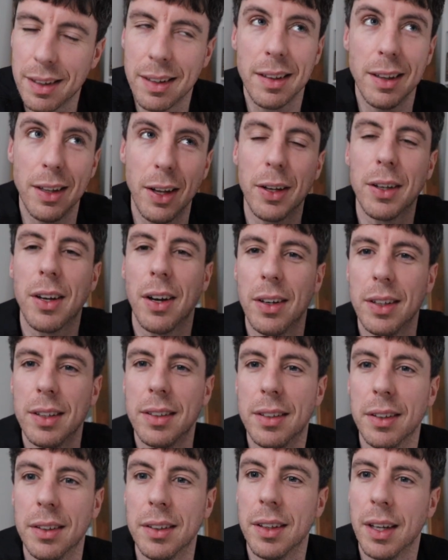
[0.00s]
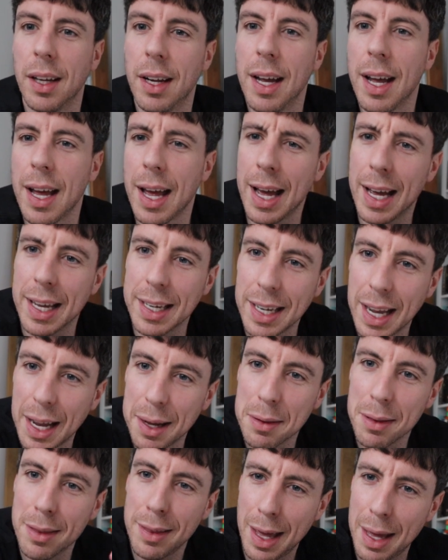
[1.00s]
like I'd done, are
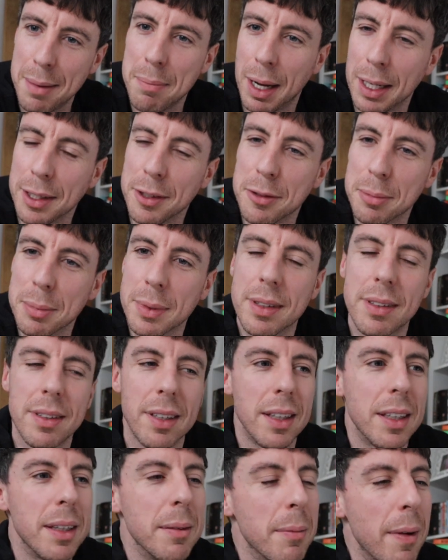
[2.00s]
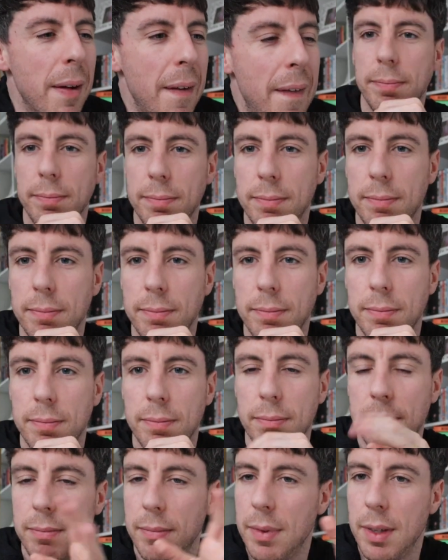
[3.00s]
now their management team.
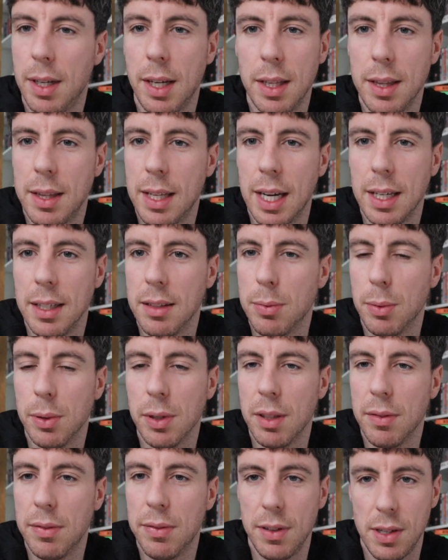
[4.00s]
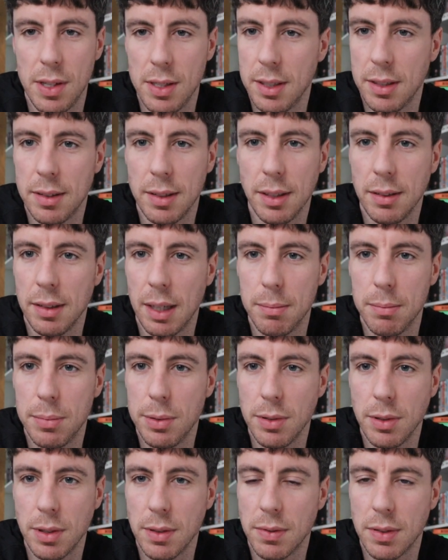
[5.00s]
That is one of the finest
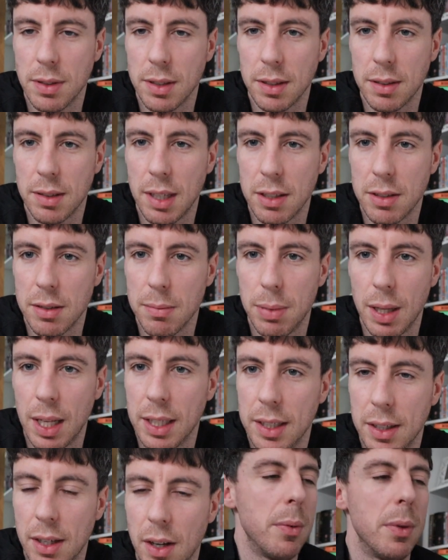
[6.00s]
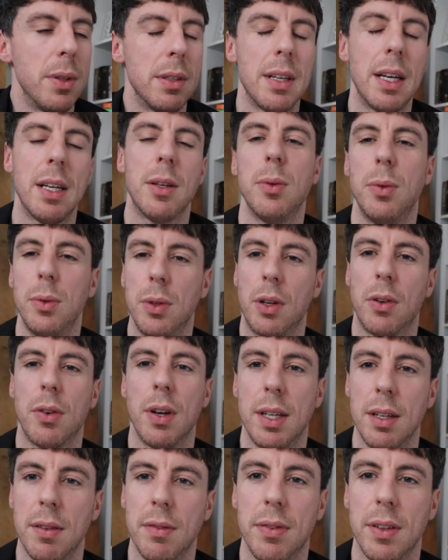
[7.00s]
examples of succession planning. I don't want to take all the
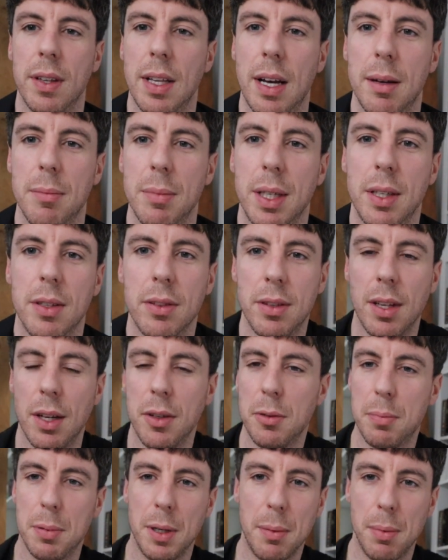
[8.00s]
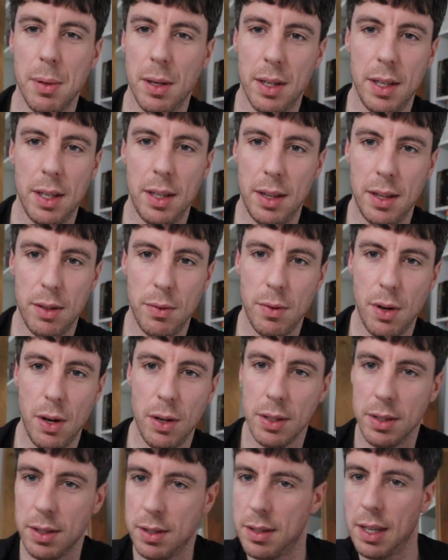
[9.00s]
credit for that because those people earned the
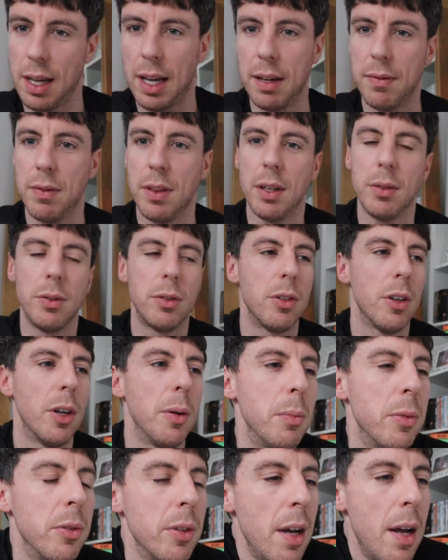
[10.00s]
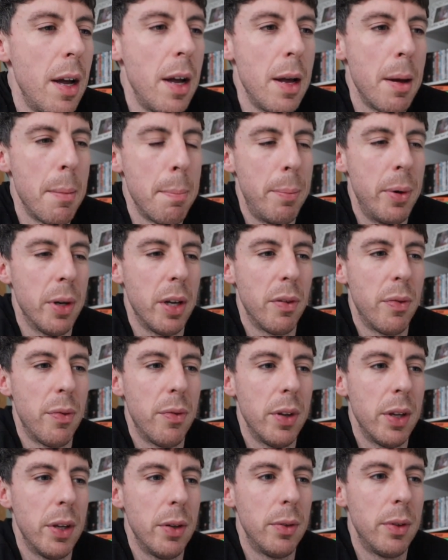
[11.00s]
right to have those jobs. But I
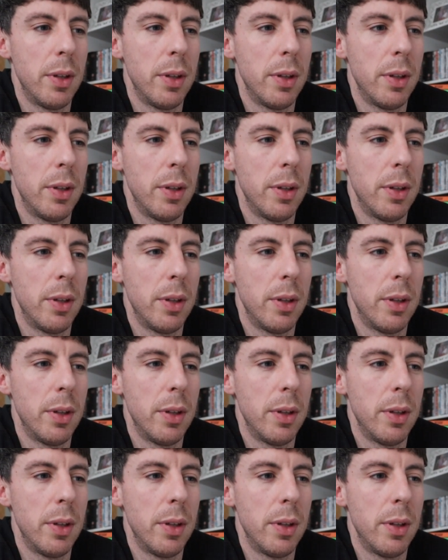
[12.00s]
feel